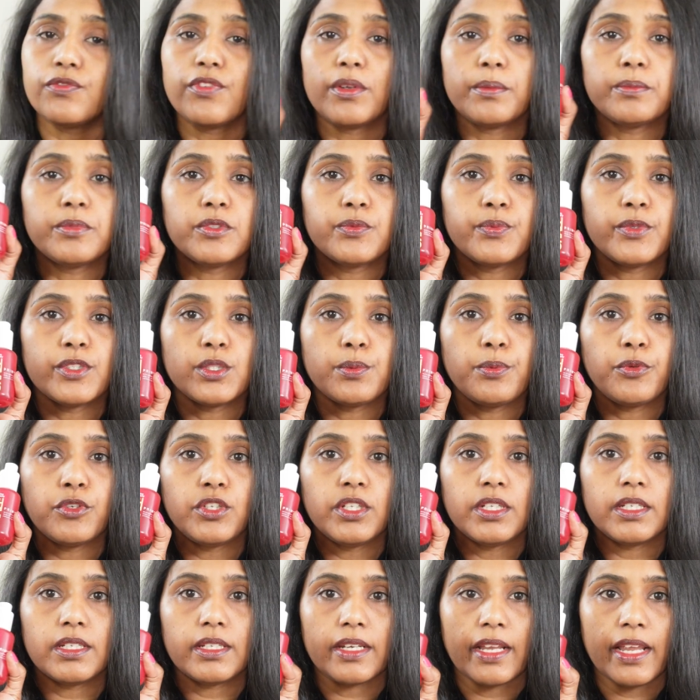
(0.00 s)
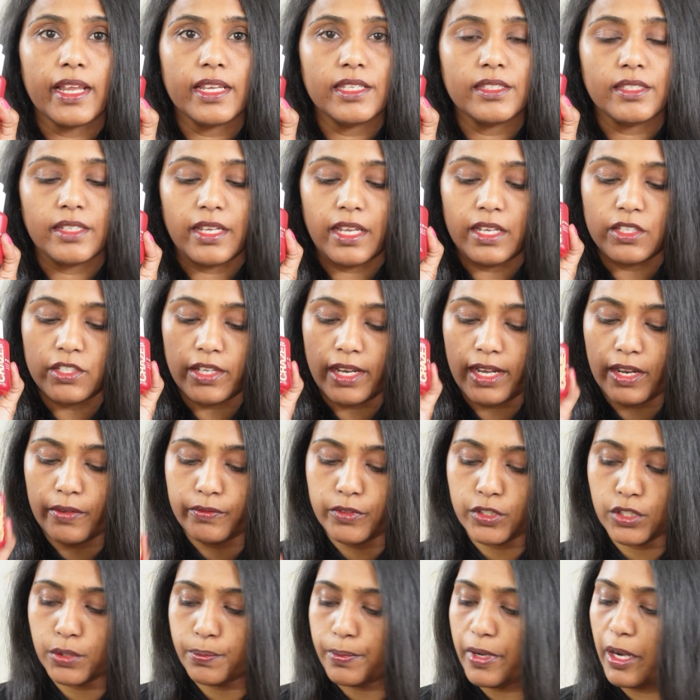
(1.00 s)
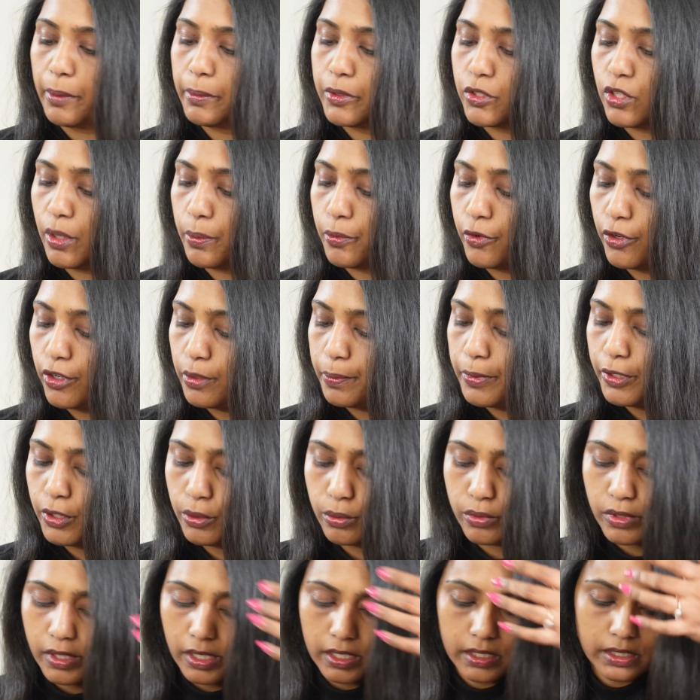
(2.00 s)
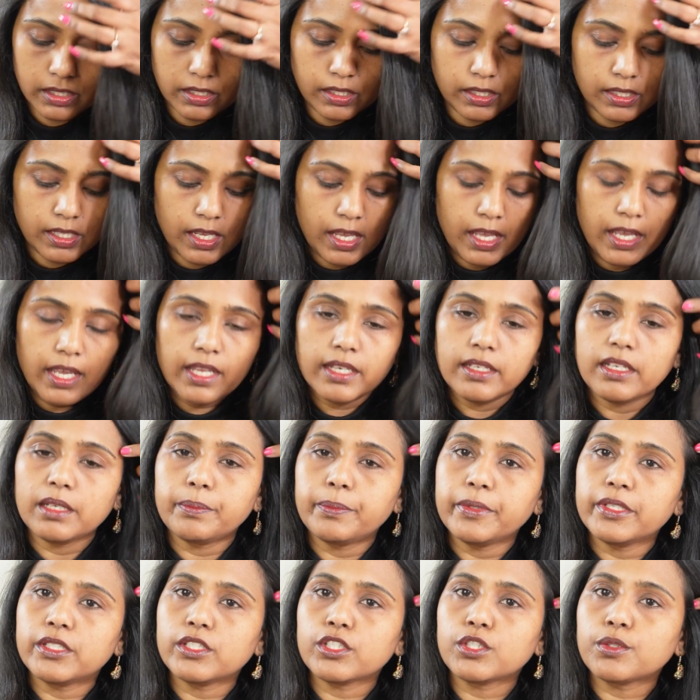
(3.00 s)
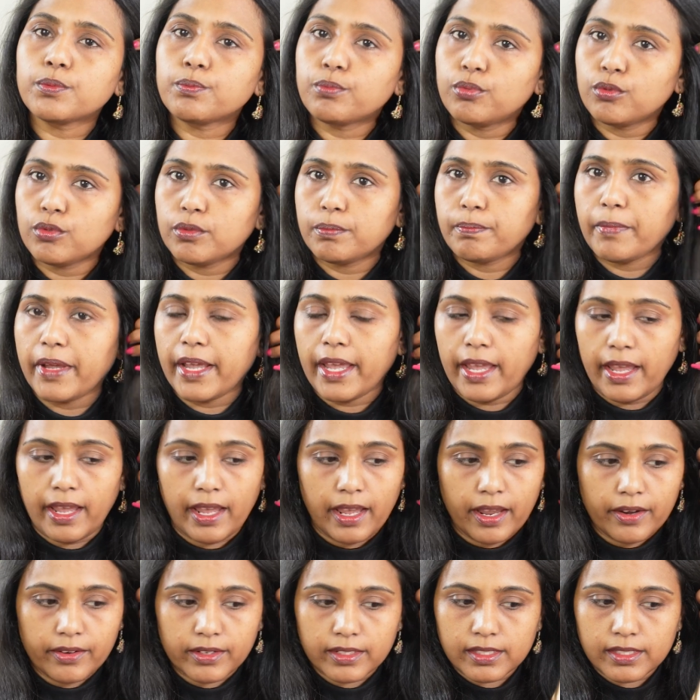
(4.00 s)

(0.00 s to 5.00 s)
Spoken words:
is from Swiss Beauty Craze range. I love this primer, so I'm going to be using this. Let me just put my hair